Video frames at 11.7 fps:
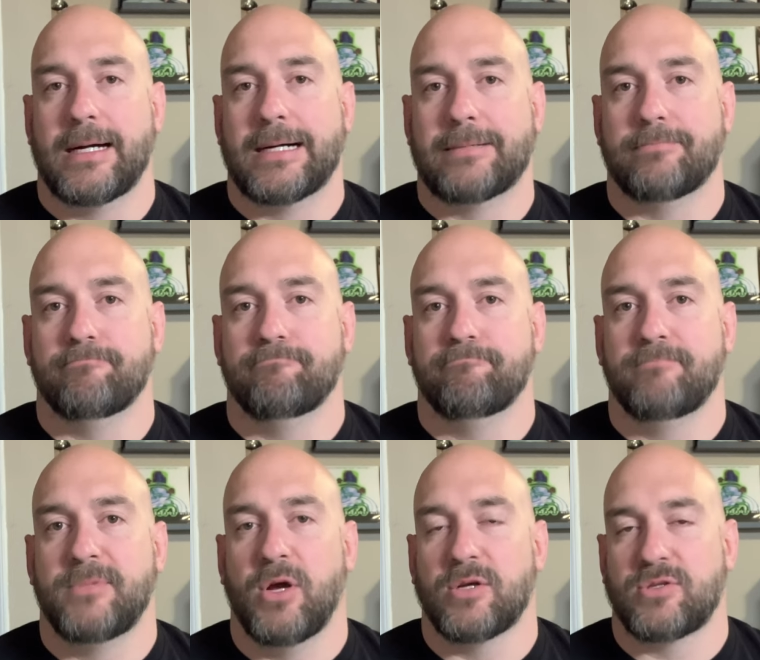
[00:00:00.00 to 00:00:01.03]
So
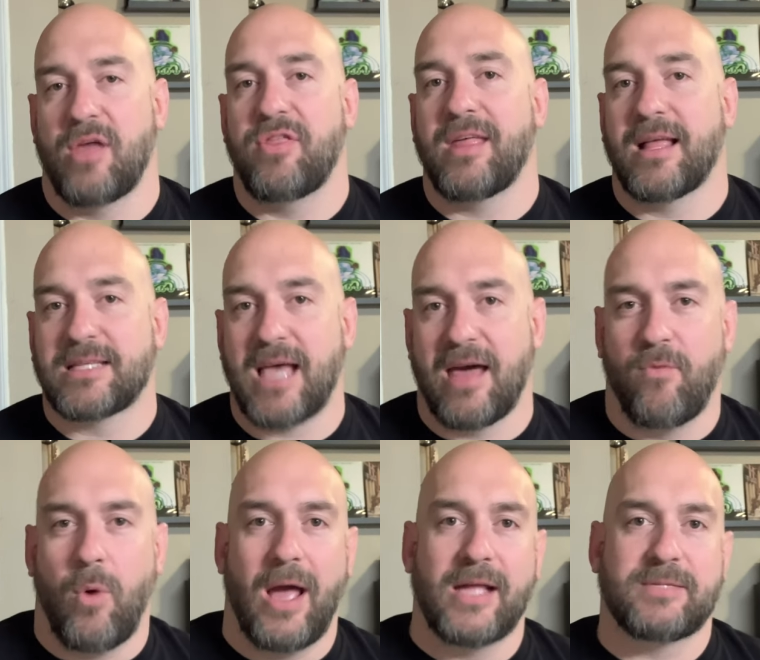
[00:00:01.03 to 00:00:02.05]
I think that's
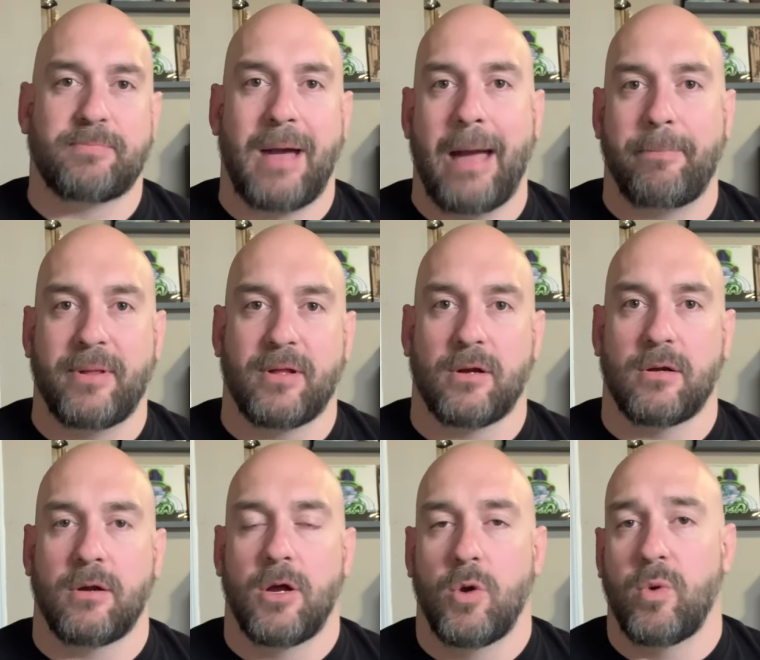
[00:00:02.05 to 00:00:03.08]
kind of why it's
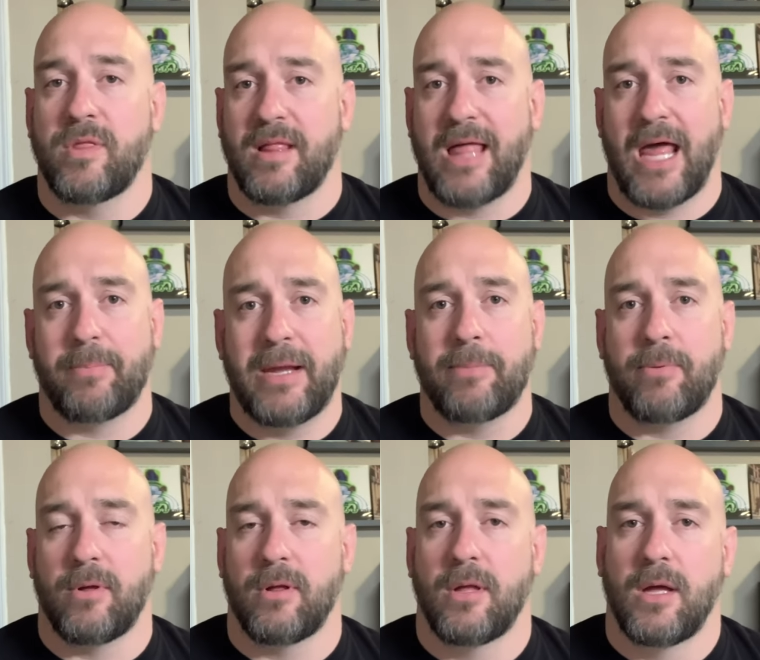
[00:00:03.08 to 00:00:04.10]
popular with a lot of
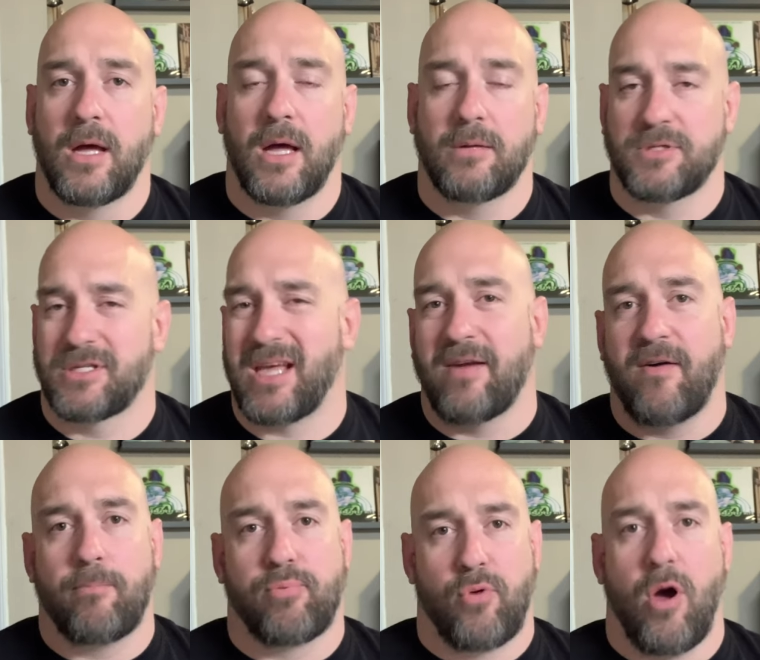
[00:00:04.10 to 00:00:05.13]
people. Just
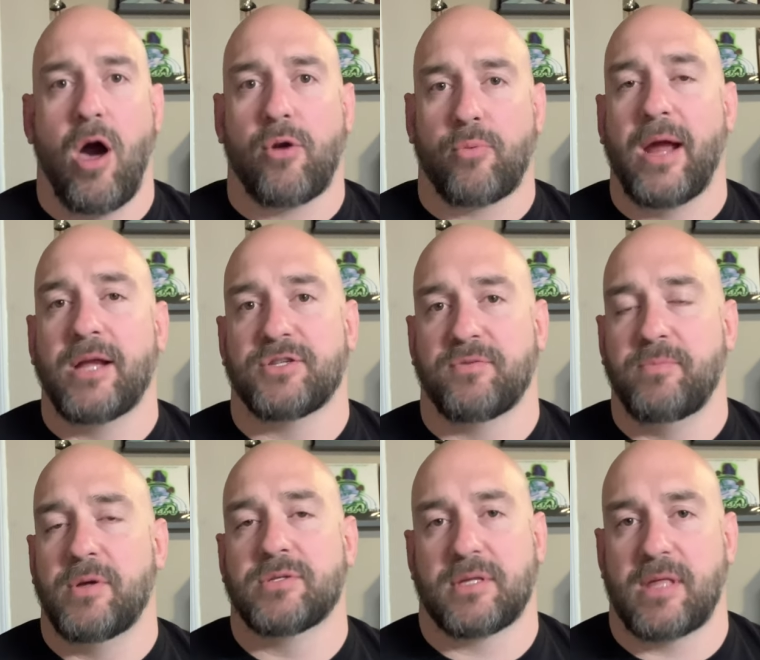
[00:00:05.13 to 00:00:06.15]
kind of a broad
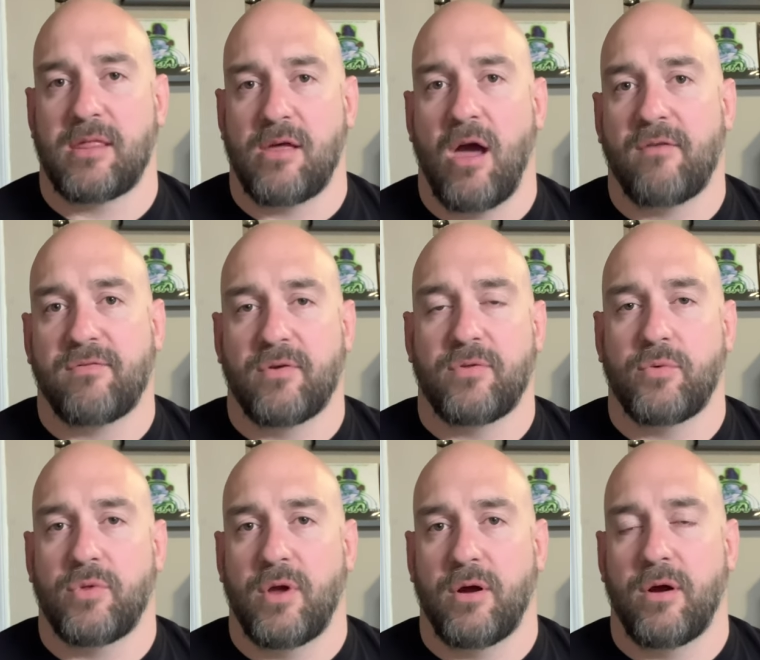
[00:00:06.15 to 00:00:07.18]
range of music that they
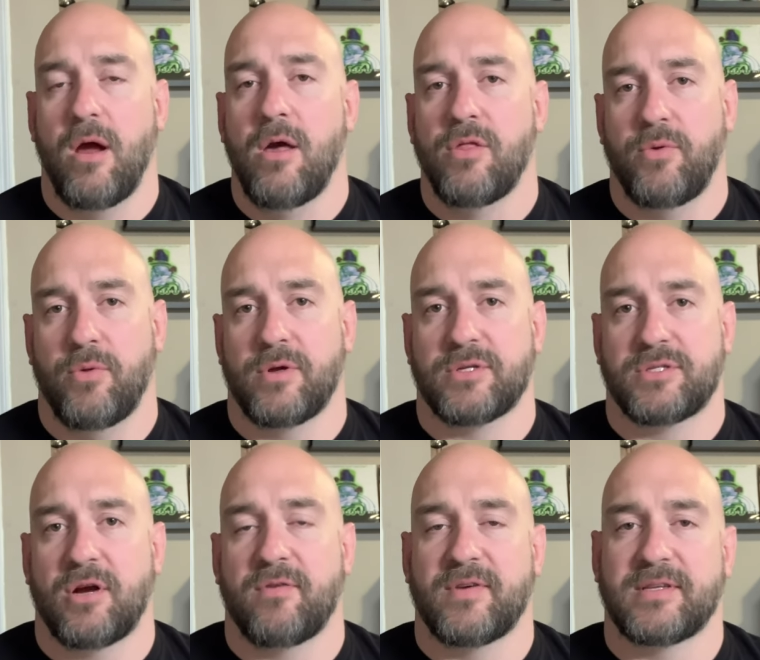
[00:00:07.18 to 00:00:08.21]
offer through their
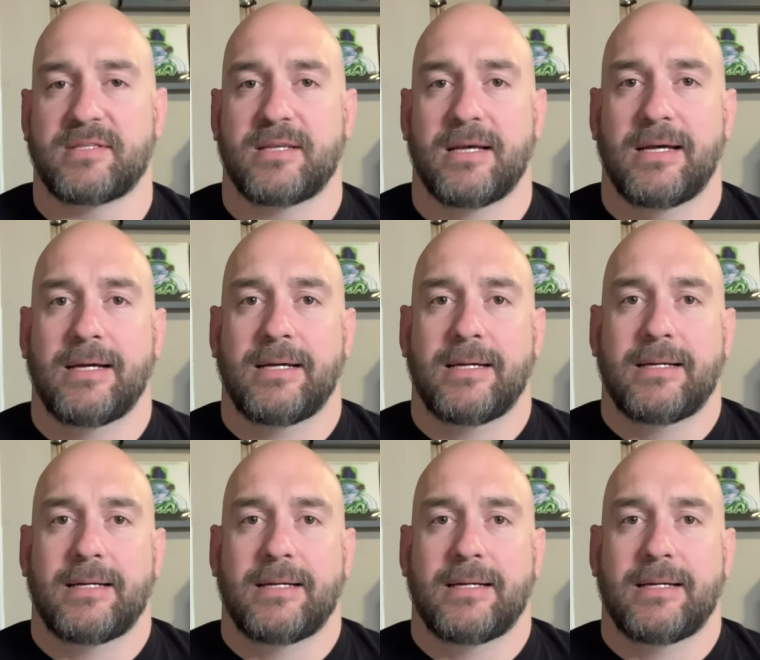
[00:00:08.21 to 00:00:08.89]
service.